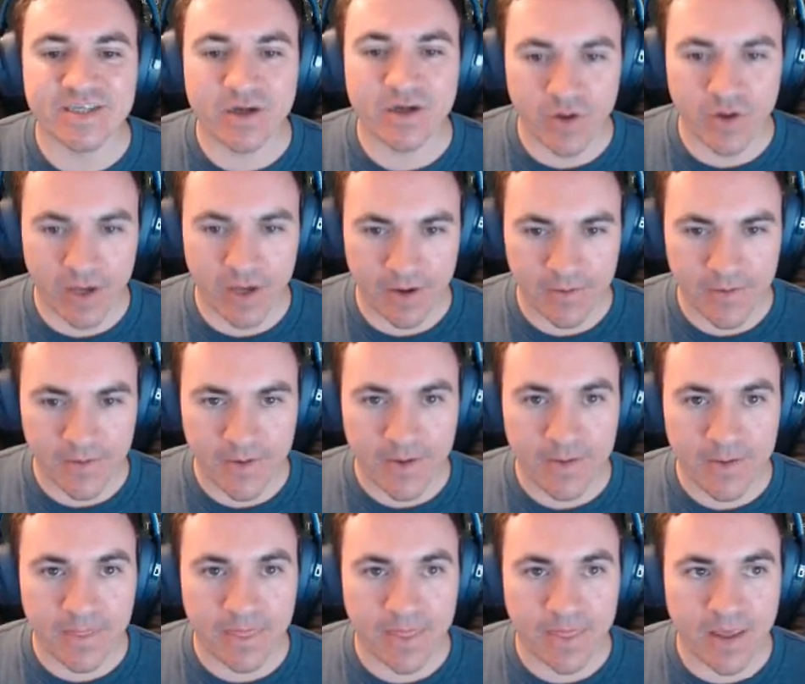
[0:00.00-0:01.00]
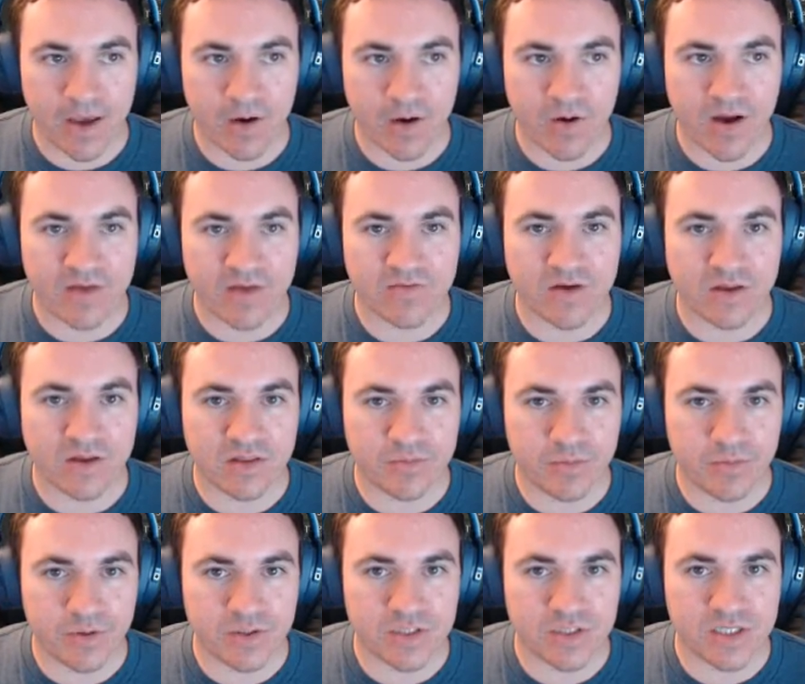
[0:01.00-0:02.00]
Okay, now I've got the
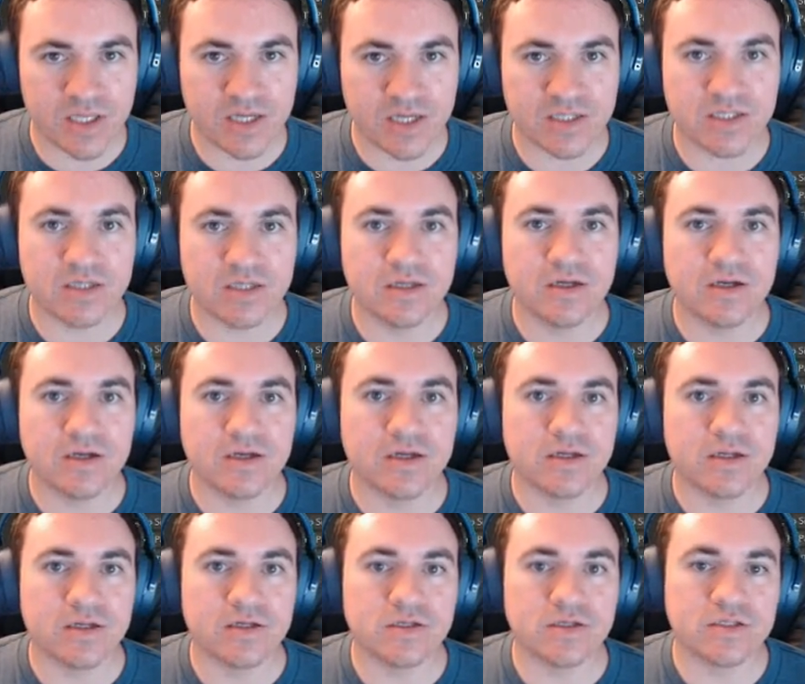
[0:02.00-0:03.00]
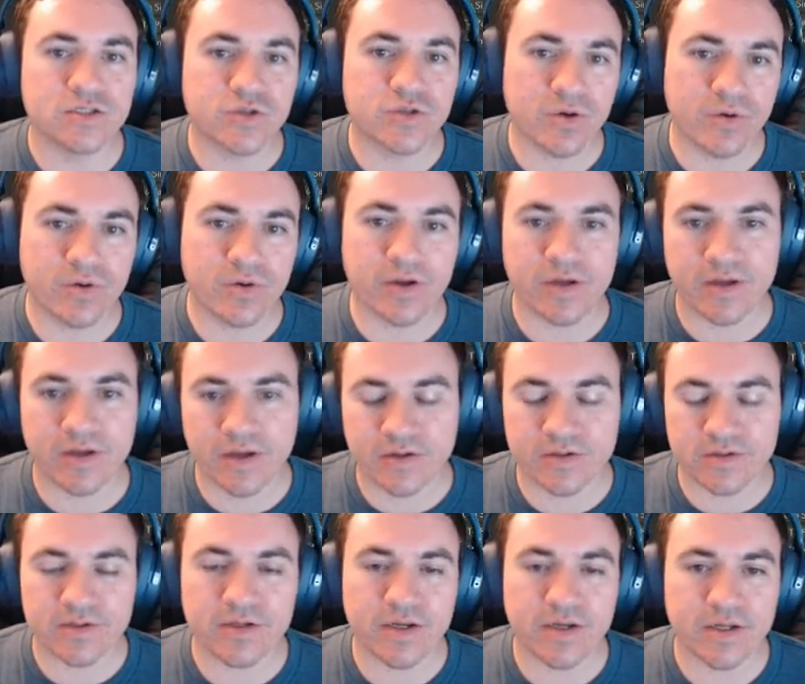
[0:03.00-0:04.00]
boot selected. Stroke,
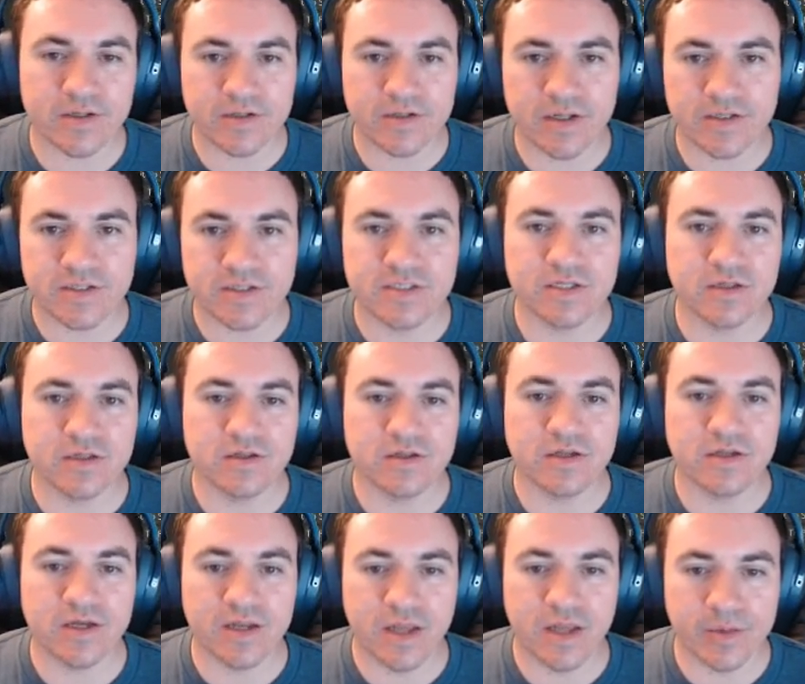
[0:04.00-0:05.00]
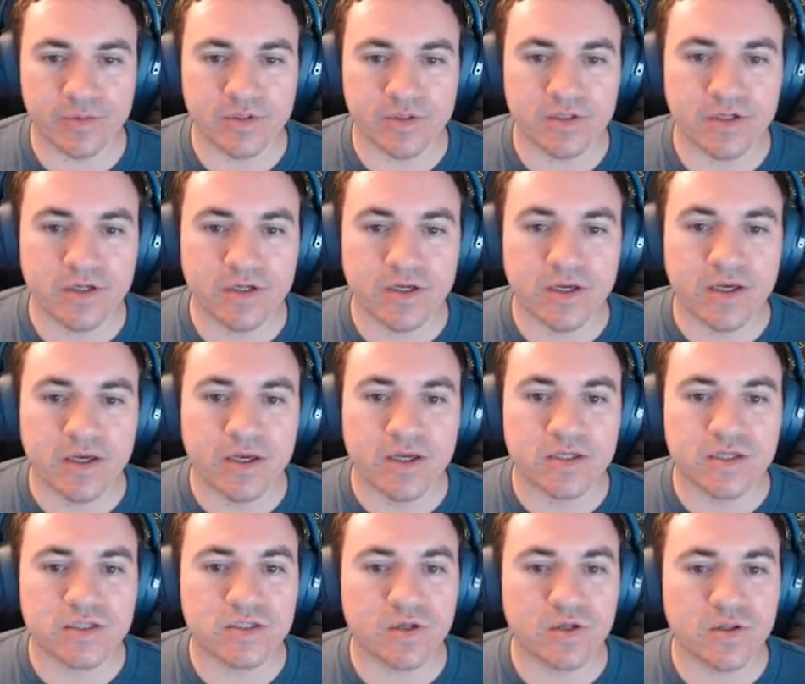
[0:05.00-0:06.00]
it's still enabled.
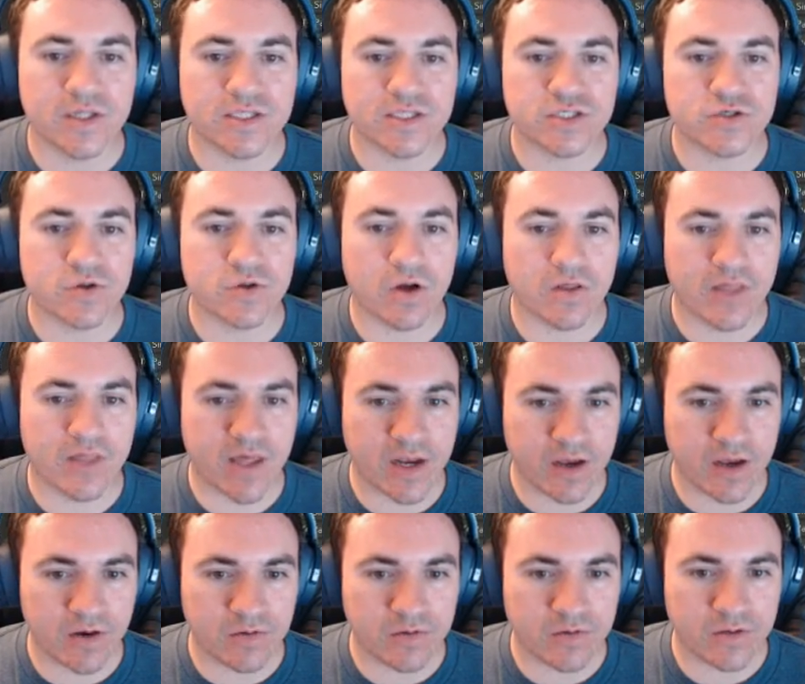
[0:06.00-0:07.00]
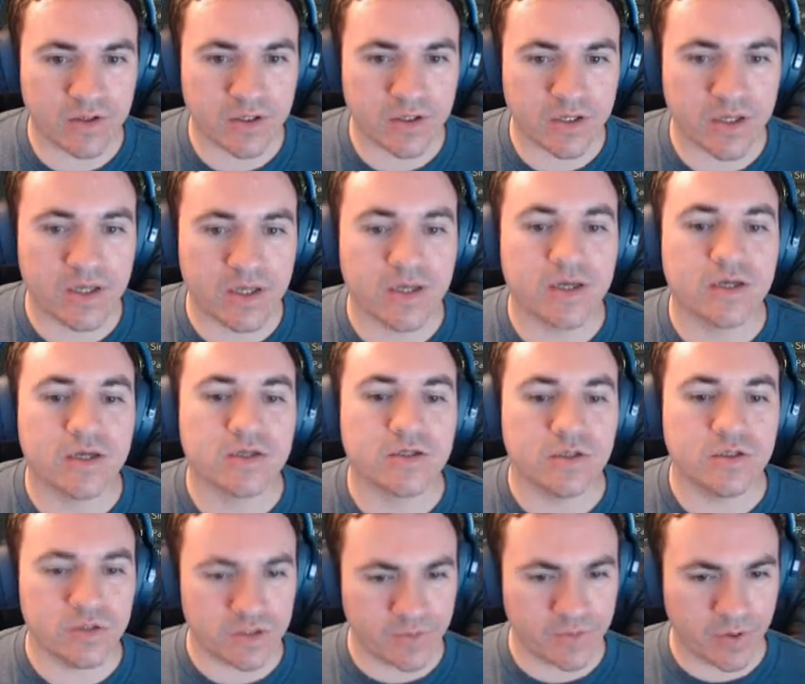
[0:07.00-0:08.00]
So let's draw that out.
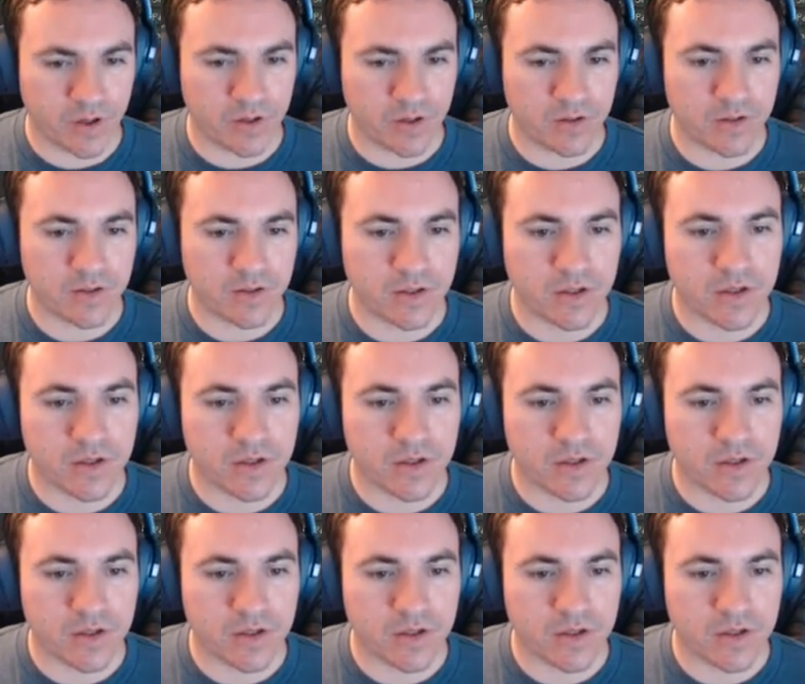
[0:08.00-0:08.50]
Too small.